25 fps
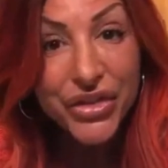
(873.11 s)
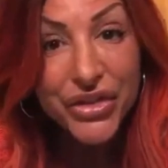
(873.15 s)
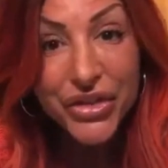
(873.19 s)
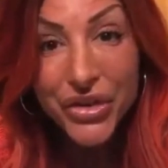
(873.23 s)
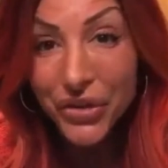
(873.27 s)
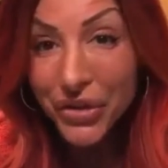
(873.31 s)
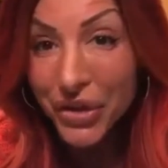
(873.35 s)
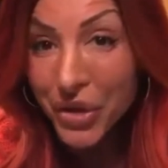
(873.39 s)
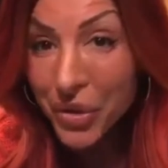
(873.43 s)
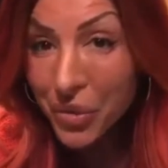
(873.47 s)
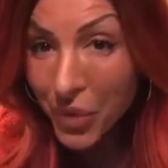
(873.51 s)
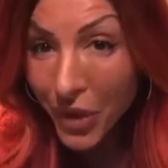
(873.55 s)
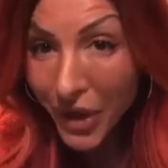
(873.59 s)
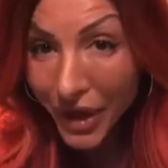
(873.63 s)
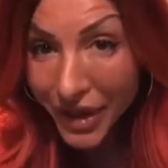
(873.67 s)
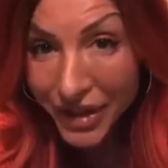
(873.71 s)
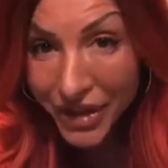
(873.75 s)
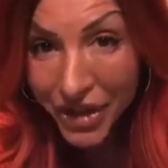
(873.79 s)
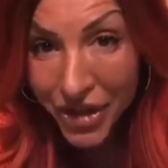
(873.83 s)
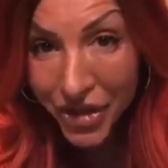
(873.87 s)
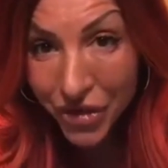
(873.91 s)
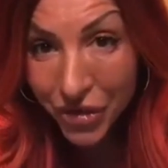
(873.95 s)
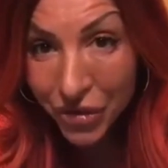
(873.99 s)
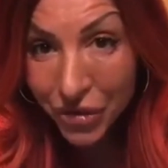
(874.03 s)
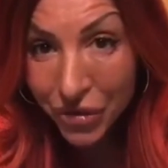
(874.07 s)
there's only one
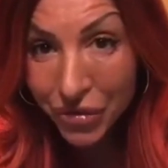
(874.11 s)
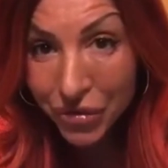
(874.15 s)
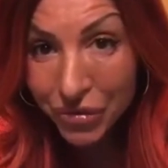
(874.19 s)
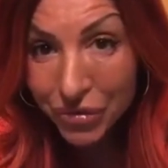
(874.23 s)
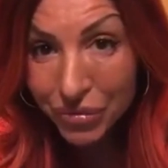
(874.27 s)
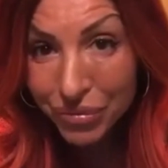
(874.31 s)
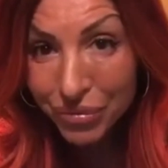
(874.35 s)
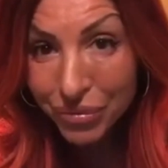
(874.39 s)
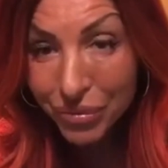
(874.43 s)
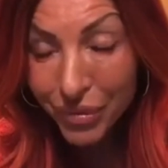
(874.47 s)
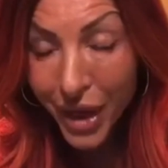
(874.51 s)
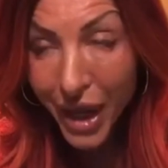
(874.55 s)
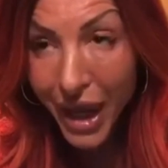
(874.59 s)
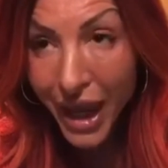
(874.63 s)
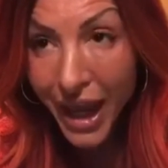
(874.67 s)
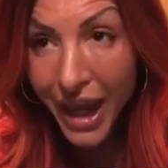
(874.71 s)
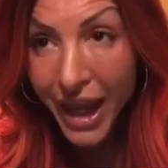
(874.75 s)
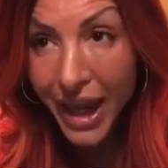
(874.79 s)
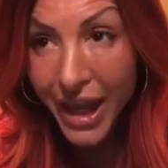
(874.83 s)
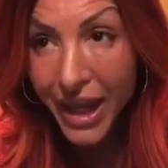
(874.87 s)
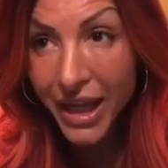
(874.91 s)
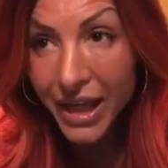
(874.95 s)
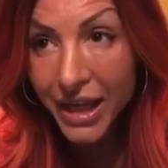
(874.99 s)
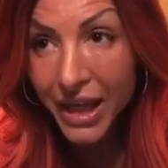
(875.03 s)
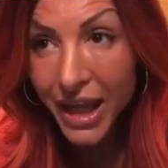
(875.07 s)
you,
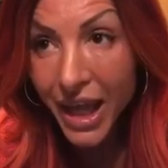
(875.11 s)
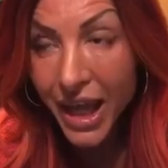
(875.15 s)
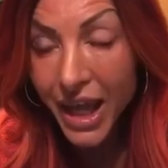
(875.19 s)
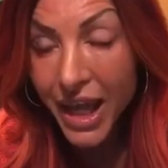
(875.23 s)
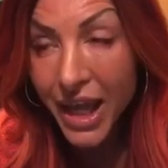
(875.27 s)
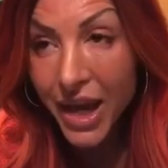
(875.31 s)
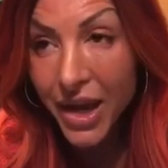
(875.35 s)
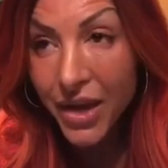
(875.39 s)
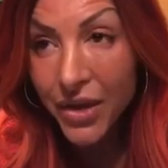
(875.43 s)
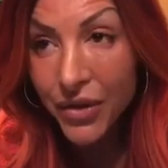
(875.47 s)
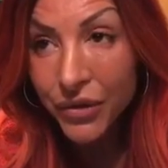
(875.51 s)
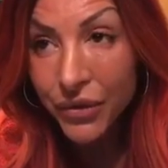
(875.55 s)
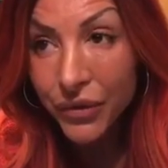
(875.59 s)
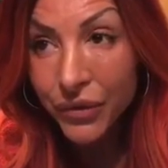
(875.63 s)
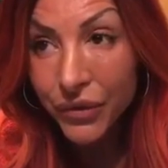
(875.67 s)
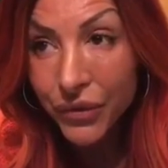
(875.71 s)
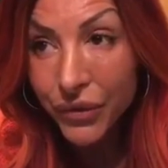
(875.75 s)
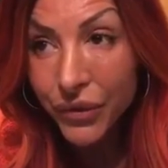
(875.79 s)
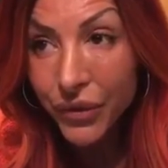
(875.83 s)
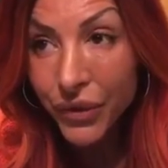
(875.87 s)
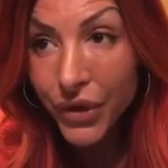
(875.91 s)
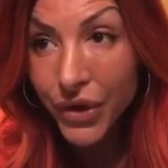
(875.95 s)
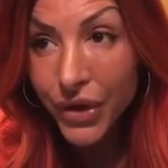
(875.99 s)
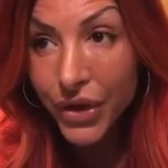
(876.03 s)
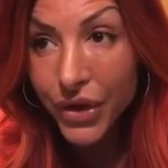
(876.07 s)
and
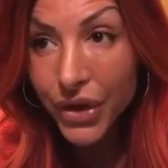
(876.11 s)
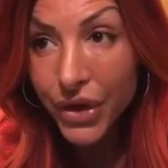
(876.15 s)
if